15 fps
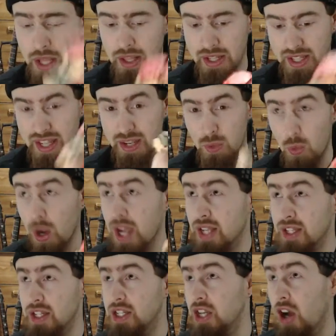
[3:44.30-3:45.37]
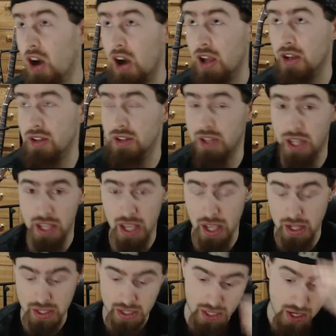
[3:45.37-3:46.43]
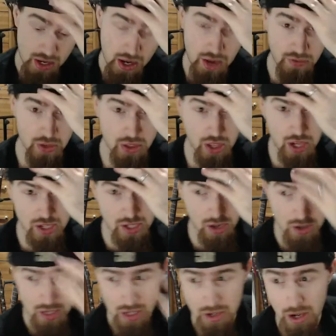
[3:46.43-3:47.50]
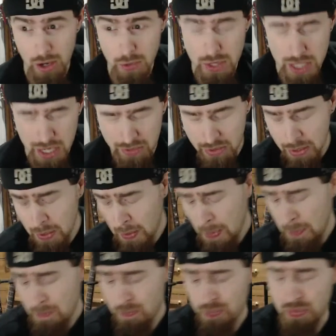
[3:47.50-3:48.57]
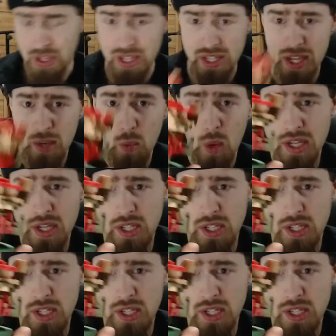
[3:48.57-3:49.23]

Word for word: thing weighs a ton. Like, it. if you thought Donkey Kong was heavy, this thing weighs so